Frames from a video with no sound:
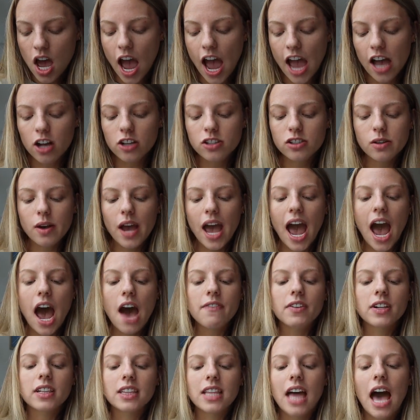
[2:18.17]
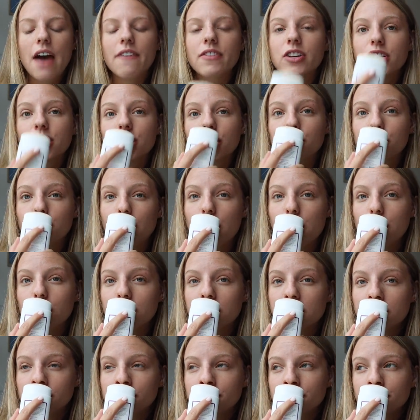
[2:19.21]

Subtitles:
I also have lavender rose,